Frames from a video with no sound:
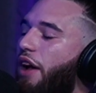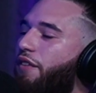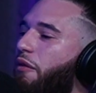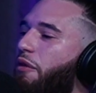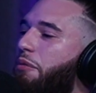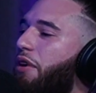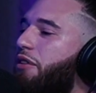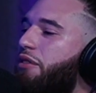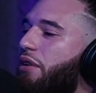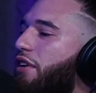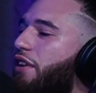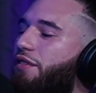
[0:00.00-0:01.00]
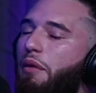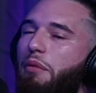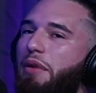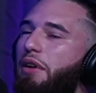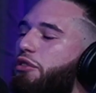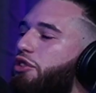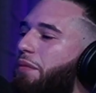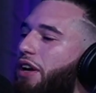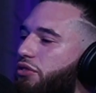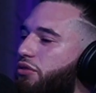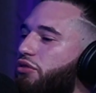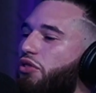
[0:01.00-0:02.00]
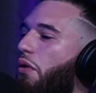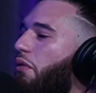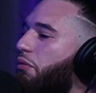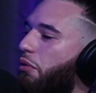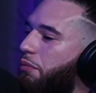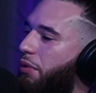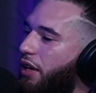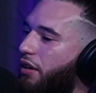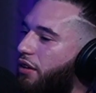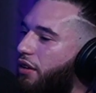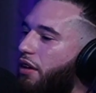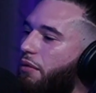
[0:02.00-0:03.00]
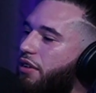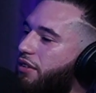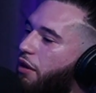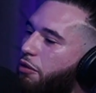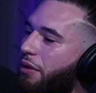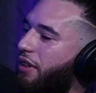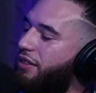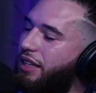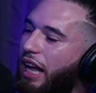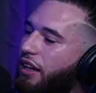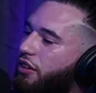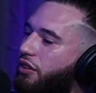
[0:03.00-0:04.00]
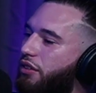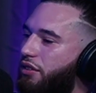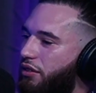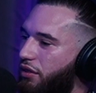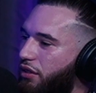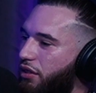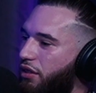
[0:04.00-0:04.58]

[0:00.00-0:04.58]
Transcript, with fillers: to. If everybody, if everybody were special, no one would be, because that would be the standard.